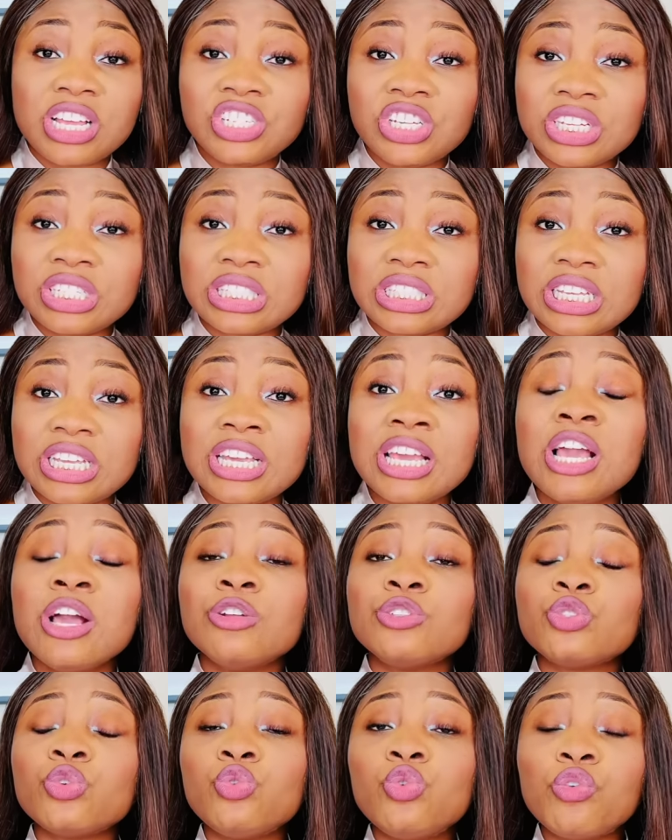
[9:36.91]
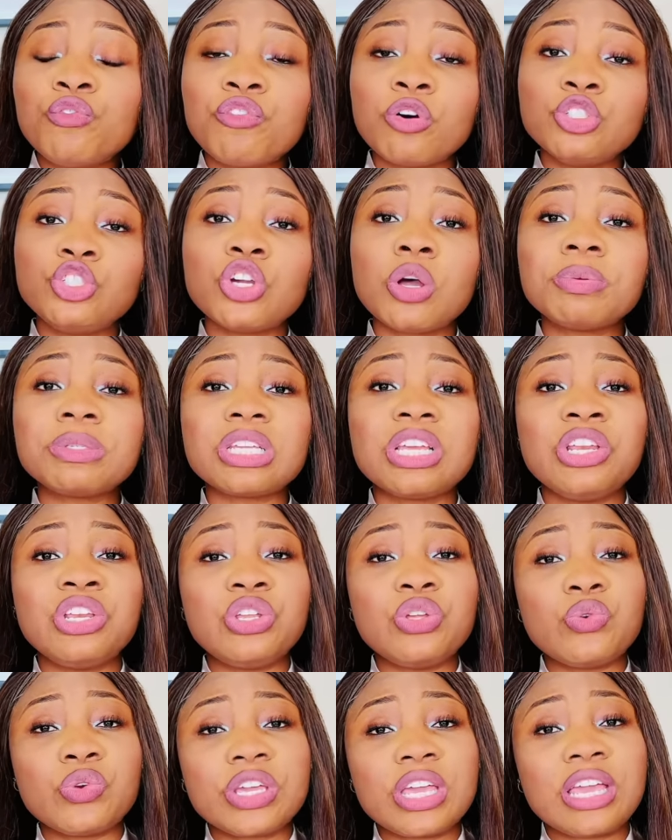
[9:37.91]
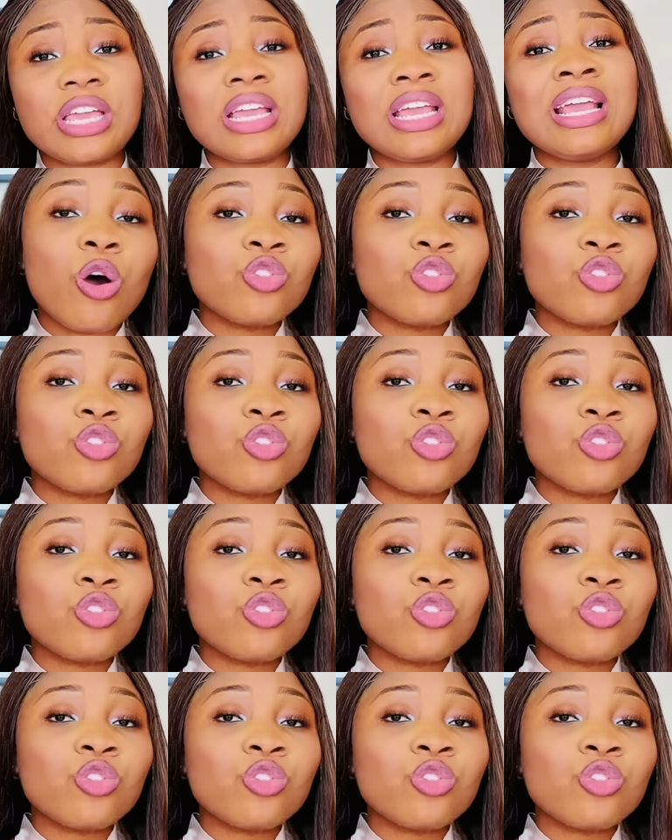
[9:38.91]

agency to look for jobs in UK.